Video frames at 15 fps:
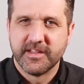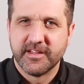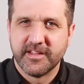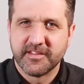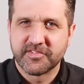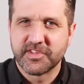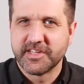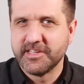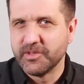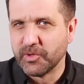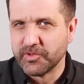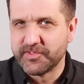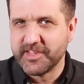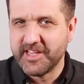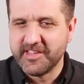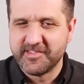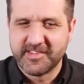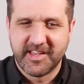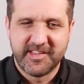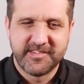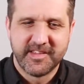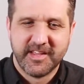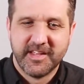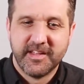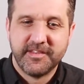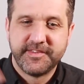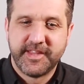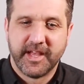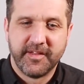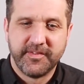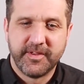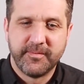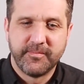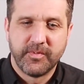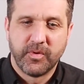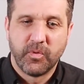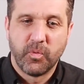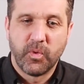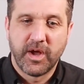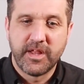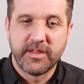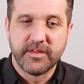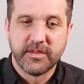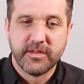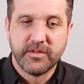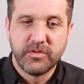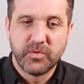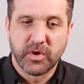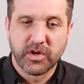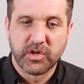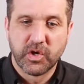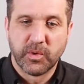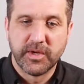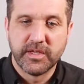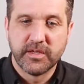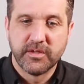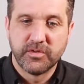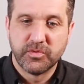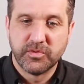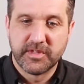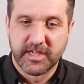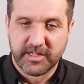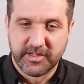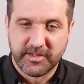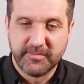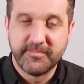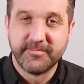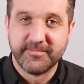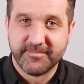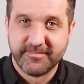It's like the old saying says, tell them what you are going to tell them,